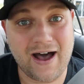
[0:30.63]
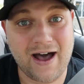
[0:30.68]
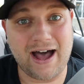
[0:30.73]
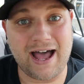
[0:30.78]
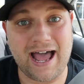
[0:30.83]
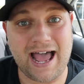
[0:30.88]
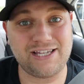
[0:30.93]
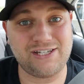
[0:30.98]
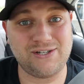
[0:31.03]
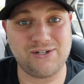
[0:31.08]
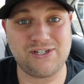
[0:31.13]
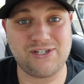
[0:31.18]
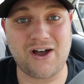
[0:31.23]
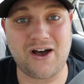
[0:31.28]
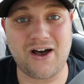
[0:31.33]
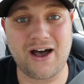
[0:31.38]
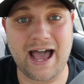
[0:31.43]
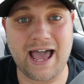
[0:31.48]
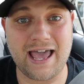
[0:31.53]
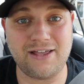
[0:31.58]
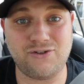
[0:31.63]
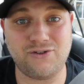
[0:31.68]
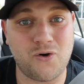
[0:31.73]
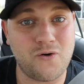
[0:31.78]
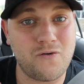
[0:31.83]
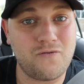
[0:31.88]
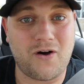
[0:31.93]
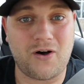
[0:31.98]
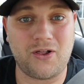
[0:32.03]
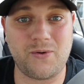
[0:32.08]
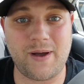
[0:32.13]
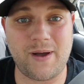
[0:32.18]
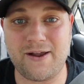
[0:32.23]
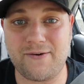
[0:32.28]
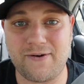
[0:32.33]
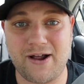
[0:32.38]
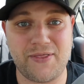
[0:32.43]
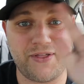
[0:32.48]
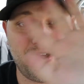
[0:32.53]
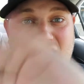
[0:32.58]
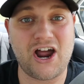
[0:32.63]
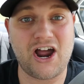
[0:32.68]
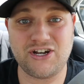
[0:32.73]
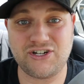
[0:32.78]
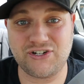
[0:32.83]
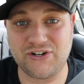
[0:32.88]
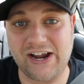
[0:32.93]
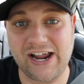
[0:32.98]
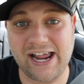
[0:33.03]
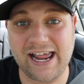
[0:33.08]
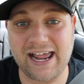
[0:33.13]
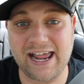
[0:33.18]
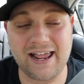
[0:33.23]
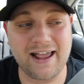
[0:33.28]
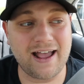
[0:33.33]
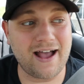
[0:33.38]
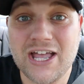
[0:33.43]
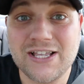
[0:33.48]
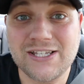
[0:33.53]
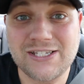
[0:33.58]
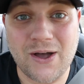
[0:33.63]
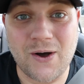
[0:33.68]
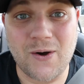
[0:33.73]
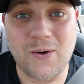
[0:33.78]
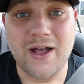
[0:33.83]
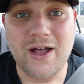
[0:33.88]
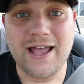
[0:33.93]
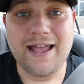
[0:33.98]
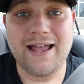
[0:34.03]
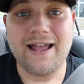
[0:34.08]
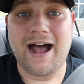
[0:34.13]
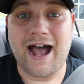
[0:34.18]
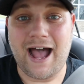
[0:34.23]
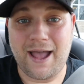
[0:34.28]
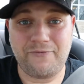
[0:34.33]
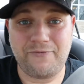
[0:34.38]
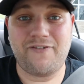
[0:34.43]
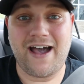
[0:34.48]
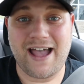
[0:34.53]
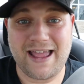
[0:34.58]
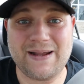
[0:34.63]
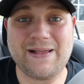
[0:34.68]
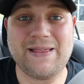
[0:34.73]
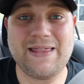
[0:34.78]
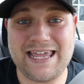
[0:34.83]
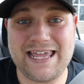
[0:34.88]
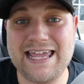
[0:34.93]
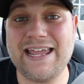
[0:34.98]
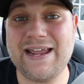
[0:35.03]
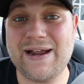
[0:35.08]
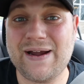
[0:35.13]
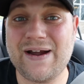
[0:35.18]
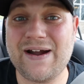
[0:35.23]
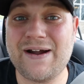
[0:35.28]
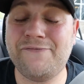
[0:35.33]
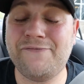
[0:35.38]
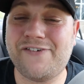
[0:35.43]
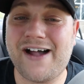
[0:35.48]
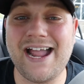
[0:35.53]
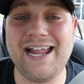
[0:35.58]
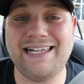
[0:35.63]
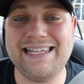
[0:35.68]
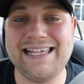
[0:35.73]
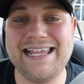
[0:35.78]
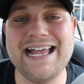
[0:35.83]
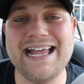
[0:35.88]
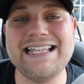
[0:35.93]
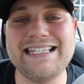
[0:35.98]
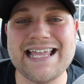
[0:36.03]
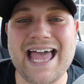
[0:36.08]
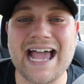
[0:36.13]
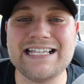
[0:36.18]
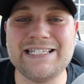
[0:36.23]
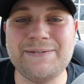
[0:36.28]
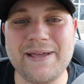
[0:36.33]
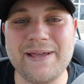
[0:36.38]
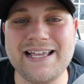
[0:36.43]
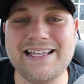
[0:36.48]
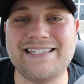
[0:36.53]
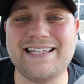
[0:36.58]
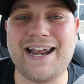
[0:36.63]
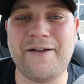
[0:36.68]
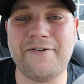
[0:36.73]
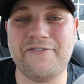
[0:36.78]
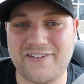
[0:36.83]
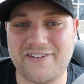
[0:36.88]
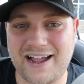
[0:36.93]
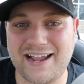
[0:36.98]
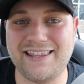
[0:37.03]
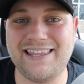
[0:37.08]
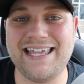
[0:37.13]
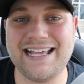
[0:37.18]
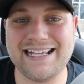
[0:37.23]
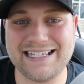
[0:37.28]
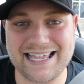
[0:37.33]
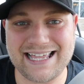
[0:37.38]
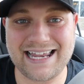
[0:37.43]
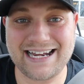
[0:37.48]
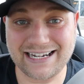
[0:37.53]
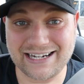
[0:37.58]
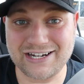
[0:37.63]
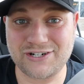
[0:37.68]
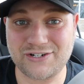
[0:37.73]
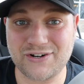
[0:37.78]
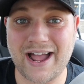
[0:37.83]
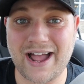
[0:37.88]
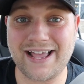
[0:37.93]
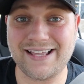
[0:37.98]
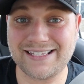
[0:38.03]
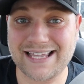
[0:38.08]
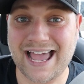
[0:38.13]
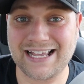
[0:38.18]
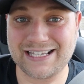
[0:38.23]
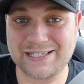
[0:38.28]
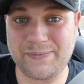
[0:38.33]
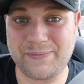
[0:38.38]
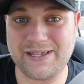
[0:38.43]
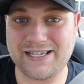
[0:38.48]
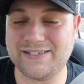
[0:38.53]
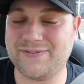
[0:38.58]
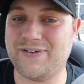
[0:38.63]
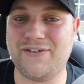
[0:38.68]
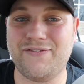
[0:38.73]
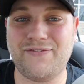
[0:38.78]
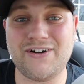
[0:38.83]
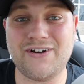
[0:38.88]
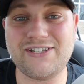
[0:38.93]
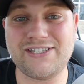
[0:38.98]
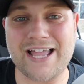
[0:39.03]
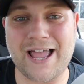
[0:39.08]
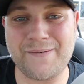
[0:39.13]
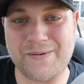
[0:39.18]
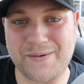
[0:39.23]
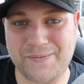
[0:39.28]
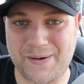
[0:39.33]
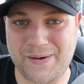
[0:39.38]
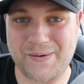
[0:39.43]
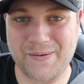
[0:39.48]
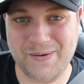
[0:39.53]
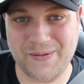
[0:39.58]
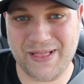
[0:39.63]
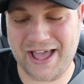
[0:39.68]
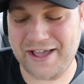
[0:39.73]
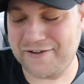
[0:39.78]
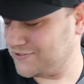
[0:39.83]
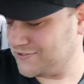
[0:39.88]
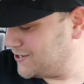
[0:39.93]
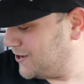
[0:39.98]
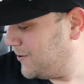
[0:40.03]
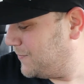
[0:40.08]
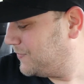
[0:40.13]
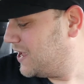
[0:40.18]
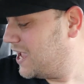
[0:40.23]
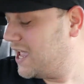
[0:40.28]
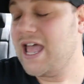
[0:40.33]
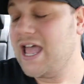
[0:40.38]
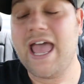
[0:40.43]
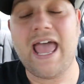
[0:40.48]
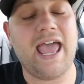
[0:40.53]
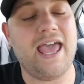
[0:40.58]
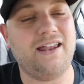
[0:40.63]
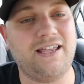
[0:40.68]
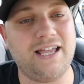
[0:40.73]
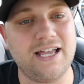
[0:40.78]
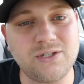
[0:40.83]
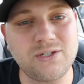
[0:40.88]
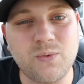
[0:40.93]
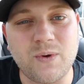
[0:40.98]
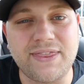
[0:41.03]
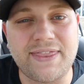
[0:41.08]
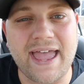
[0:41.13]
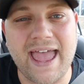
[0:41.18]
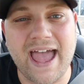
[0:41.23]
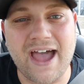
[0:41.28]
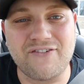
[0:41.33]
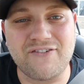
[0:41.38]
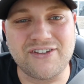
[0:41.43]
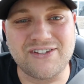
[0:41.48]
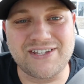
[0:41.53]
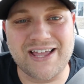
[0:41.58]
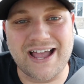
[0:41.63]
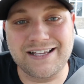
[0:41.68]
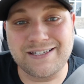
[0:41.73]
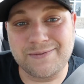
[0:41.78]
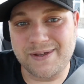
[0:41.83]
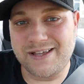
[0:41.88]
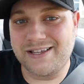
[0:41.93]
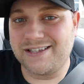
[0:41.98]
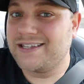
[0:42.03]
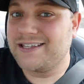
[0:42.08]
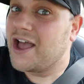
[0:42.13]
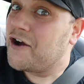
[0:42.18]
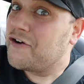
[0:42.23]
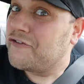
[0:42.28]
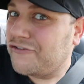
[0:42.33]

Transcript: As you saw, I drove all the way around the country. So I'm finally here, I'm finally at Zaxby's, and I'm finally excited to try Zaxby's for the first time in my whole life. So, and guess what they have at Zaxby's?